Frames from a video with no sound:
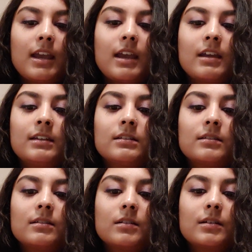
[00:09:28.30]
and
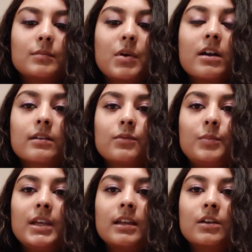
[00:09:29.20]
part of
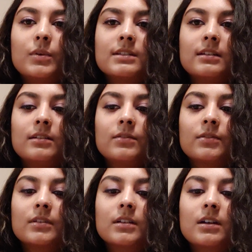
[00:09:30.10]
being inquisitive
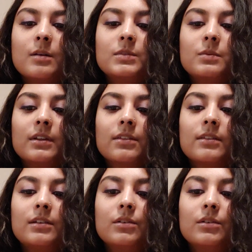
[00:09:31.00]
comes with,